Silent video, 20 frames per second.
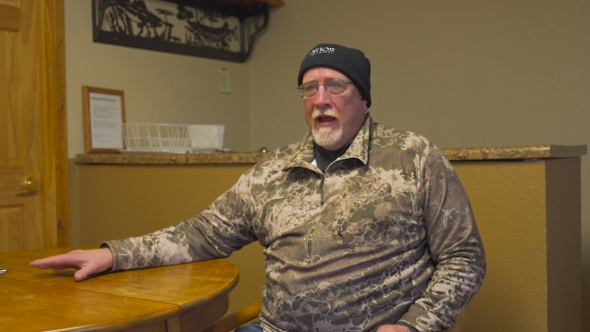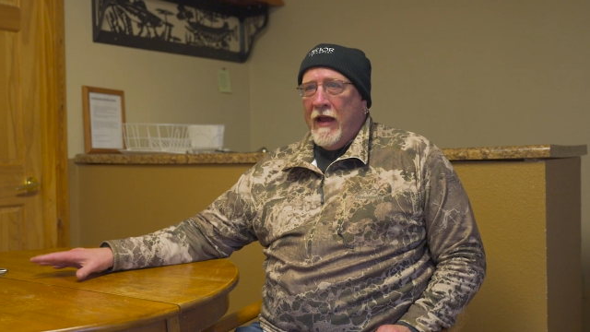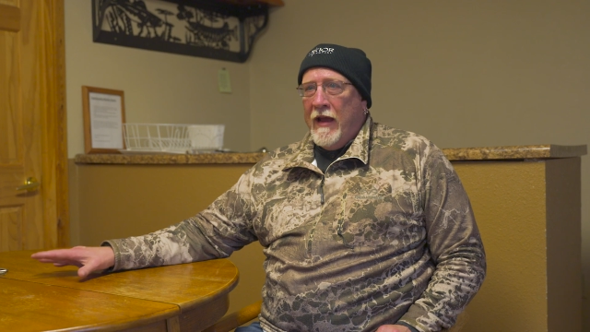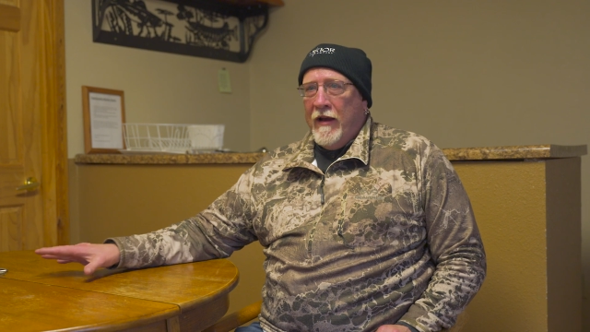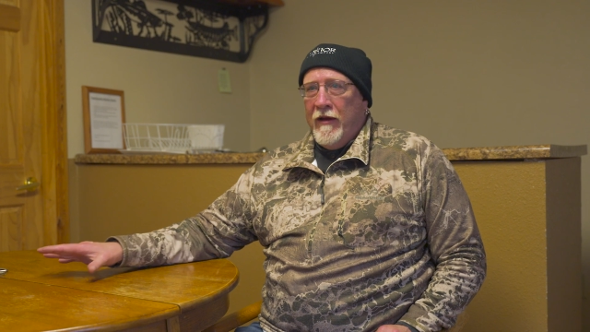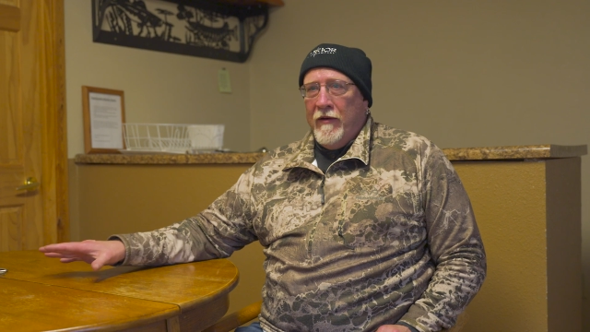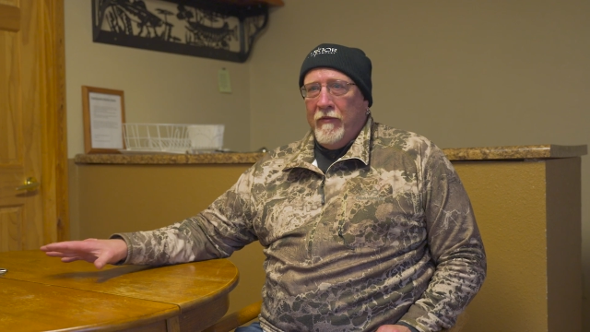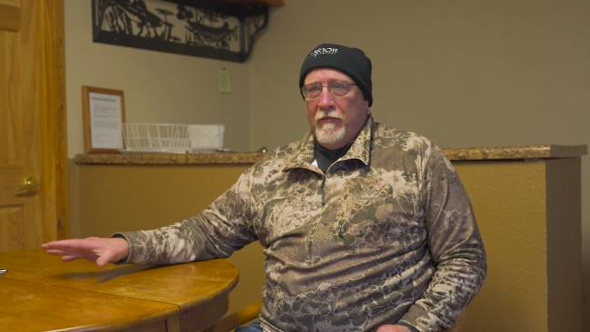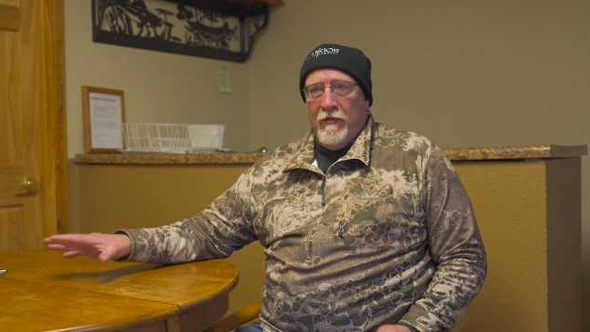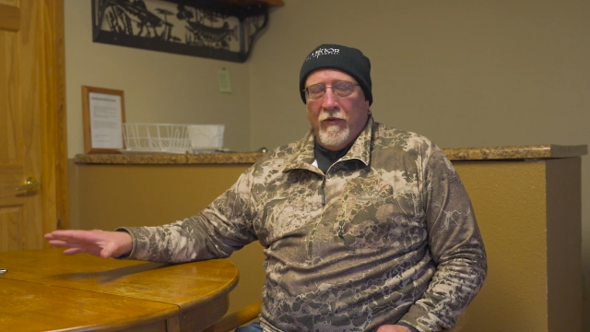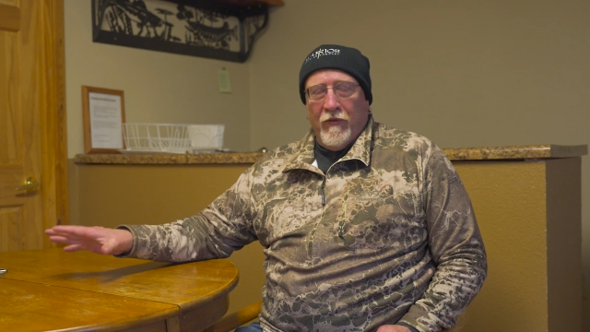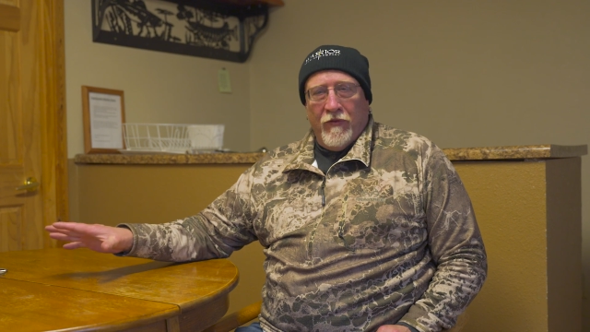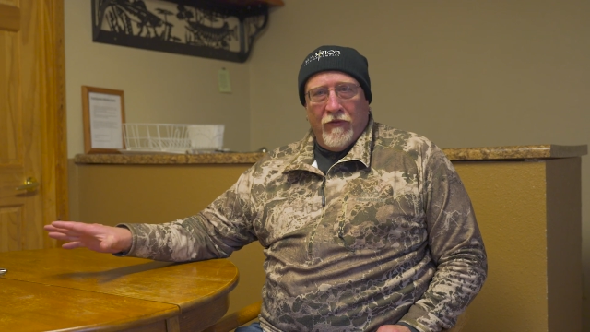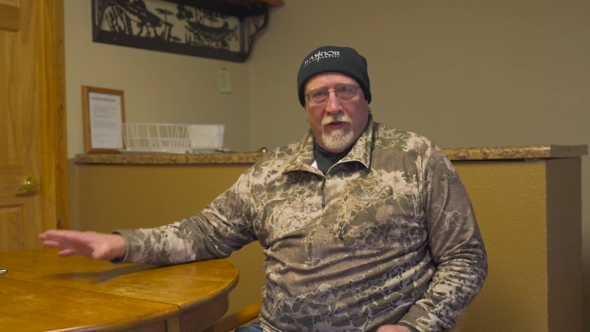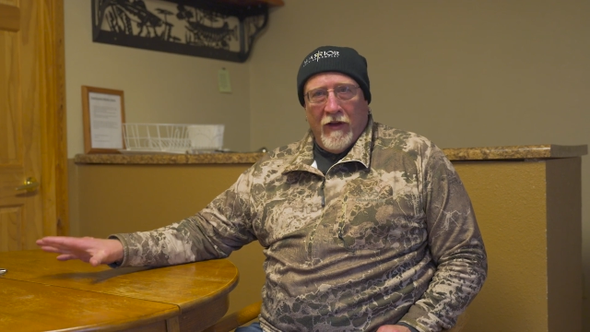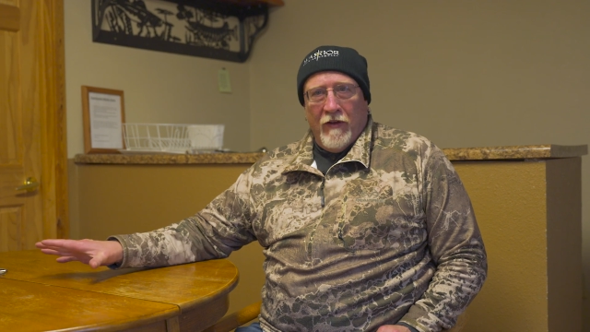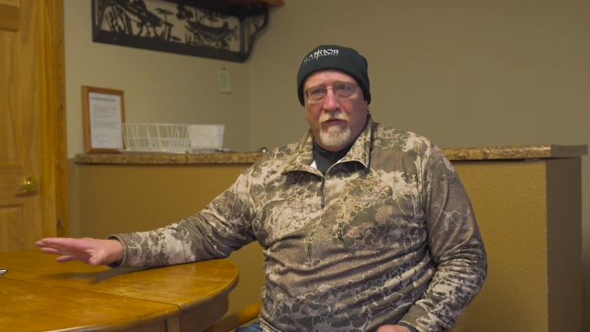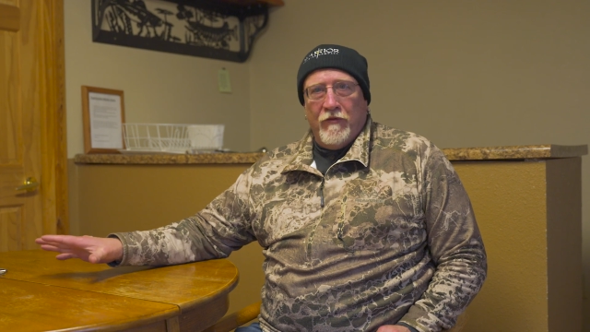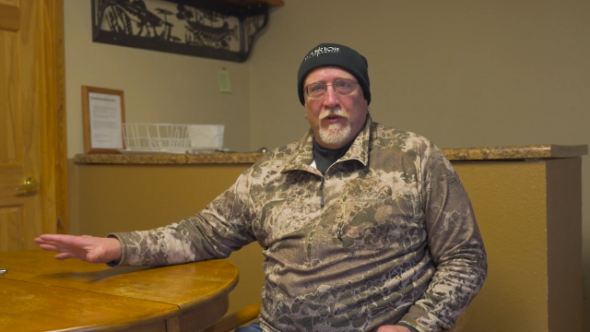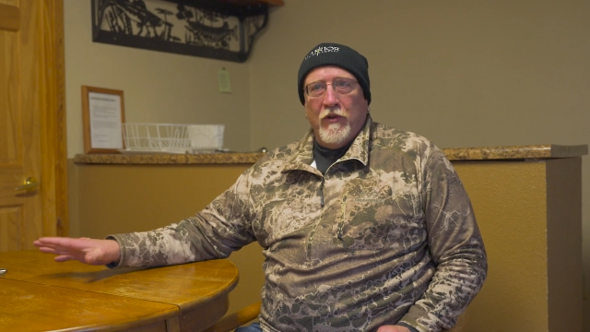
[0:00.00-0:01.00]
and
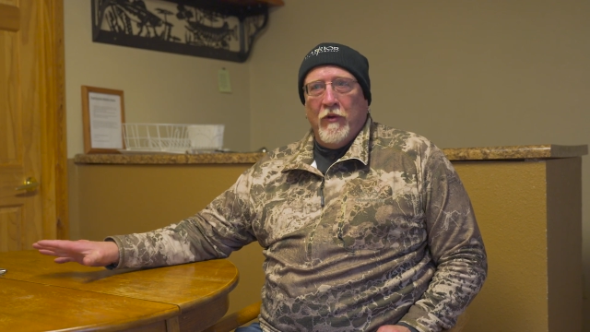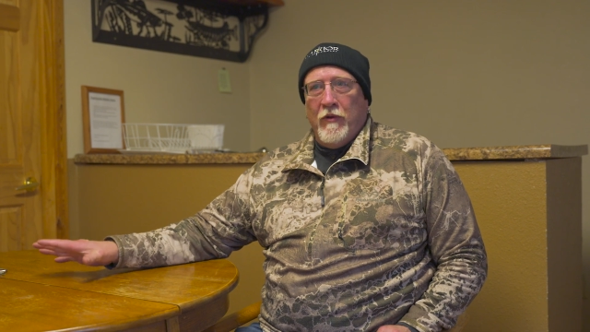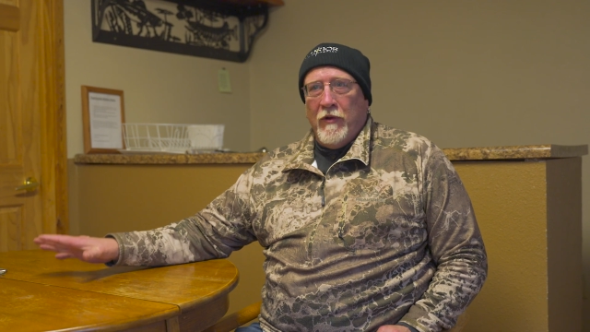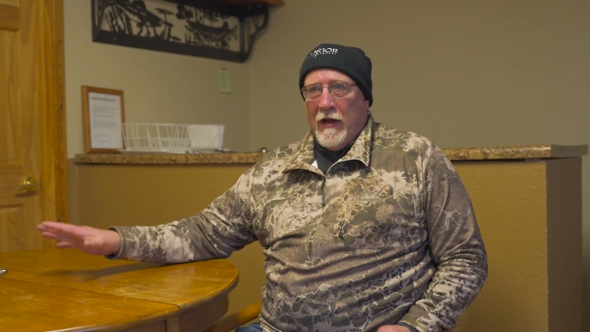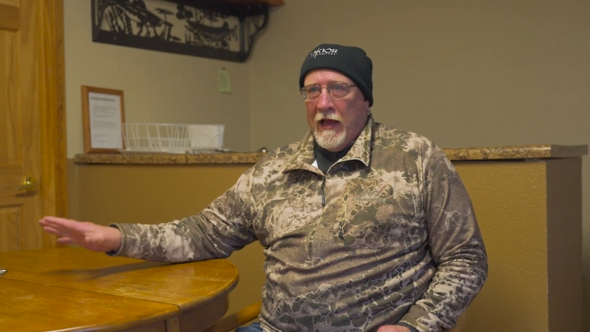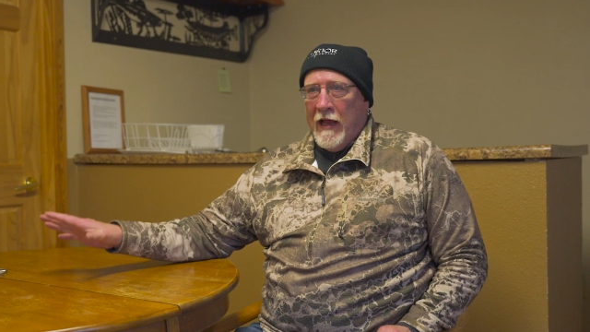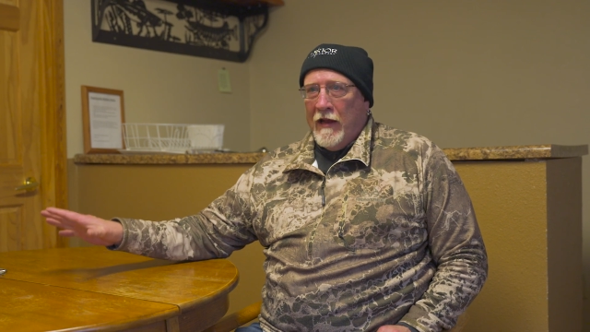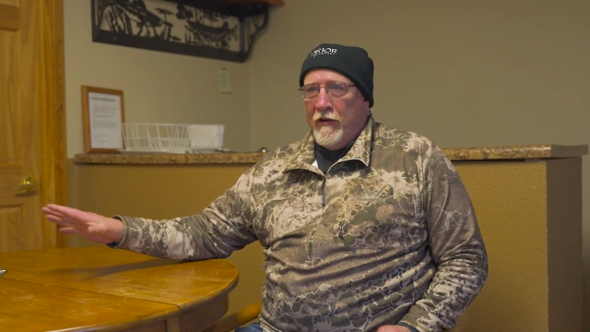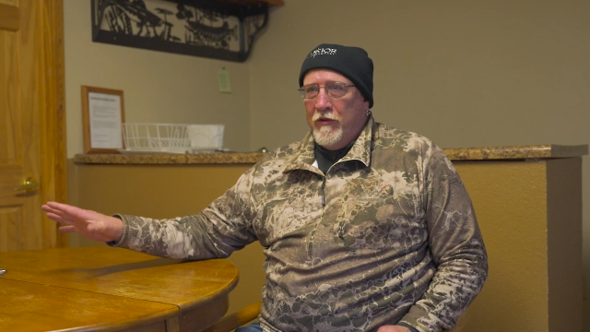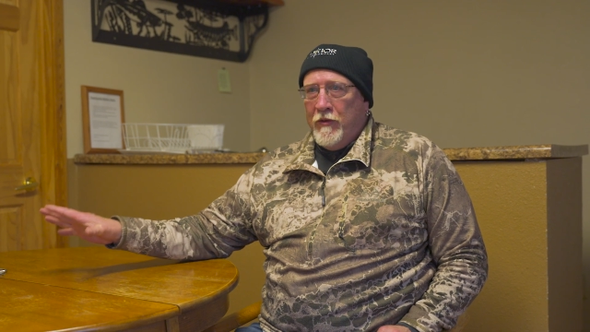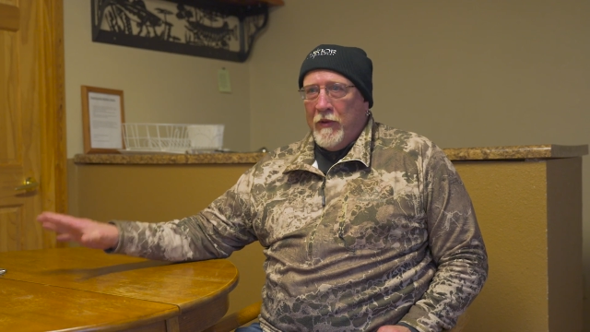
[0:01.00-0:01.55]
stuff, like